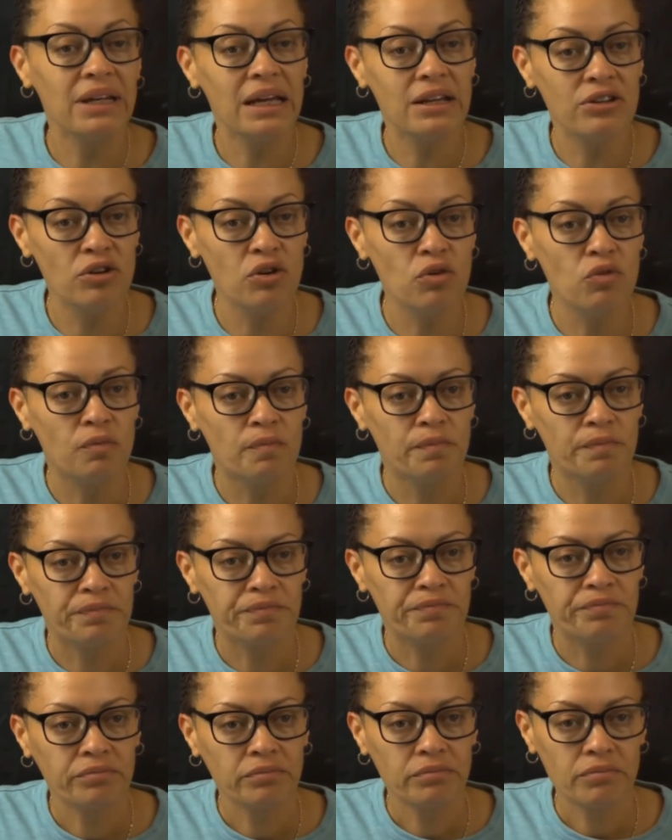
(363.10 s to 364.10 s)
they do.
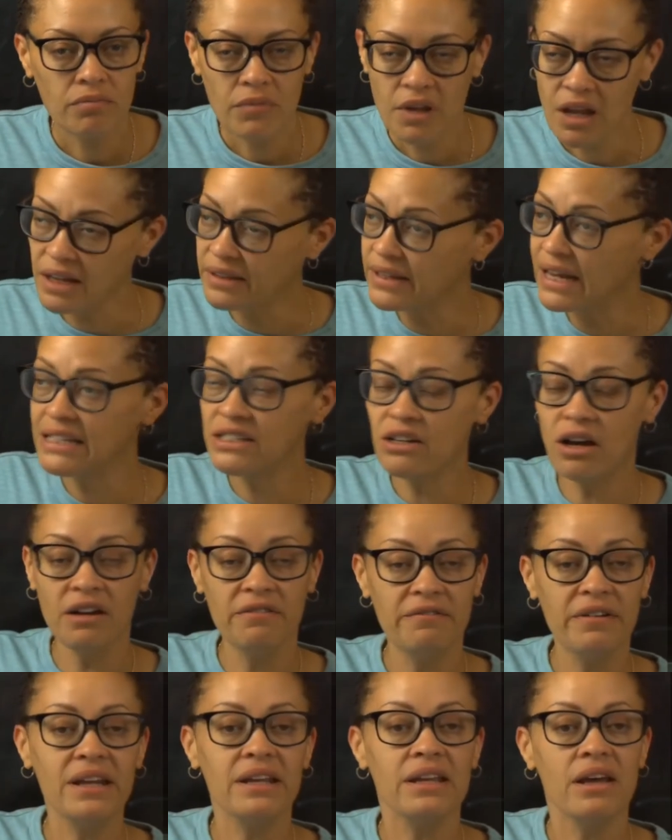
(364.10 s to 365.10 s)
They saw the
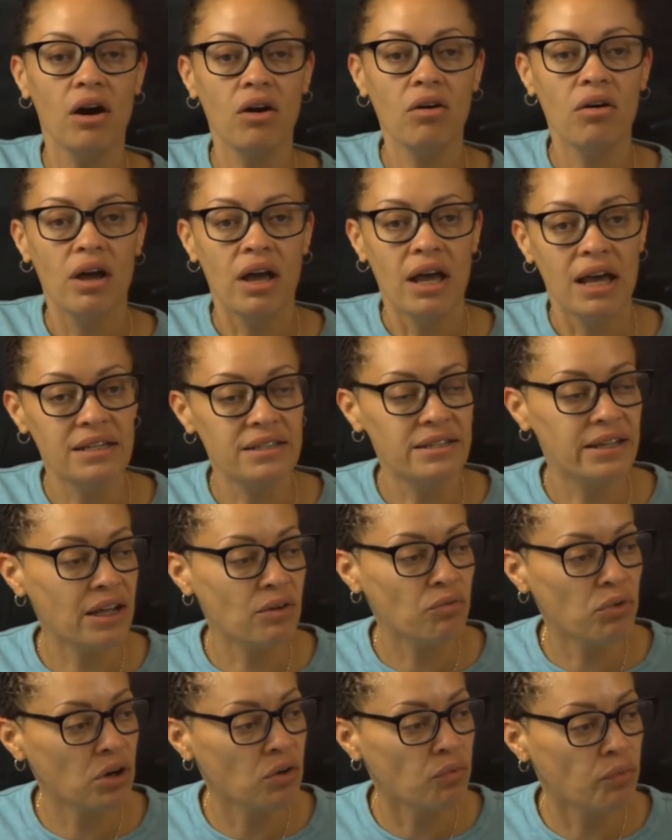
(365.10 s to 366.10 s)
video and said,
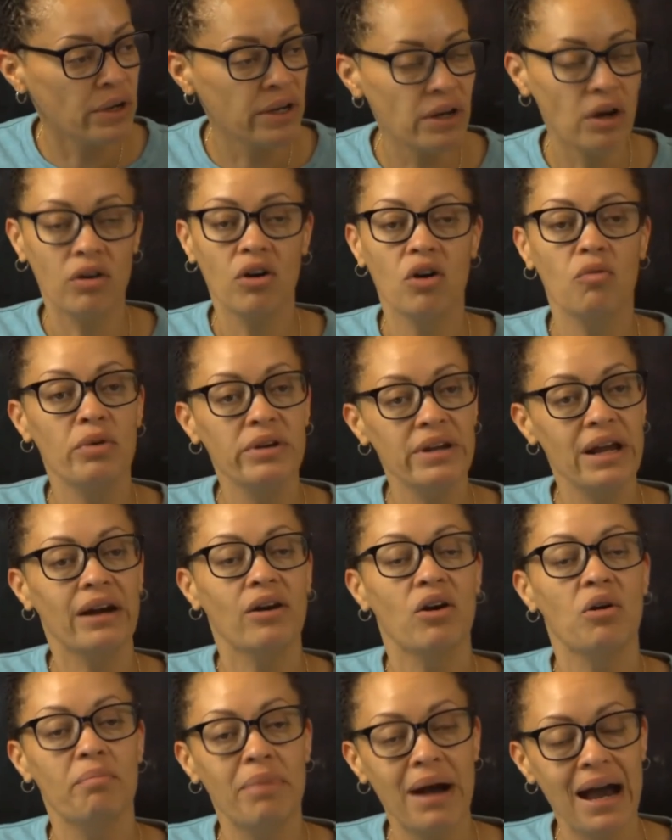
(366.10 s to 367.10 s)
well, we're not going
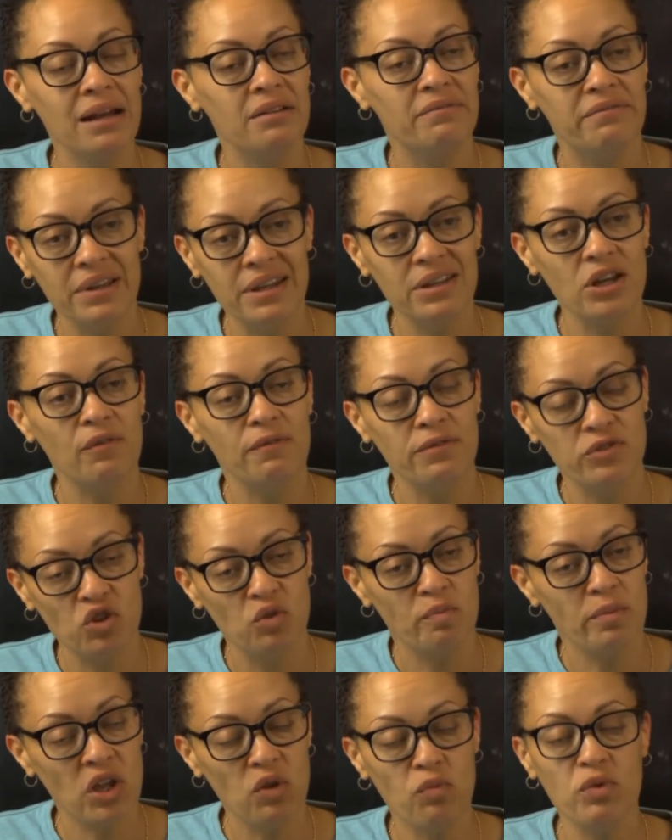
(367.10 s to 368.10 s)
to buy the video for
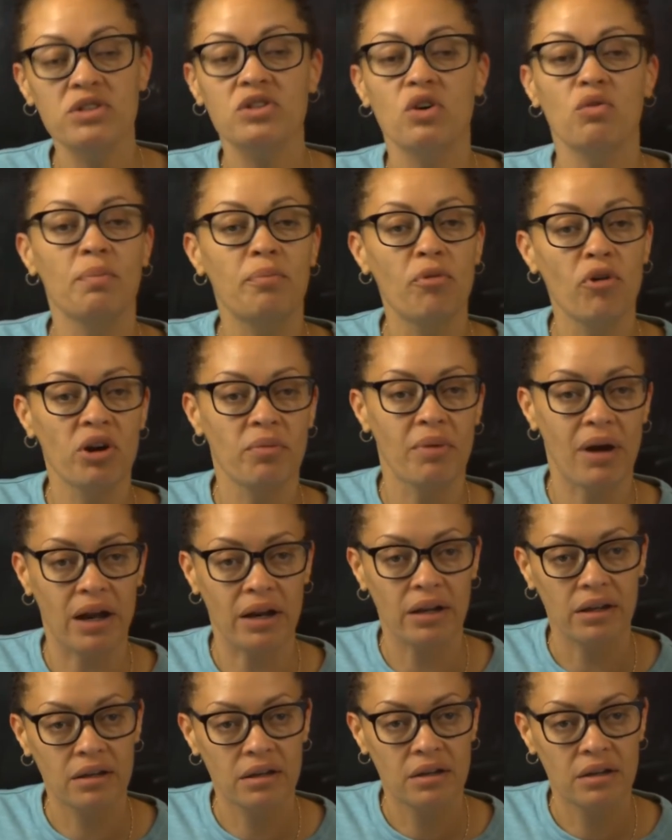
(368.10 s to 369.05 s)
$2 million. We're just going to report about it.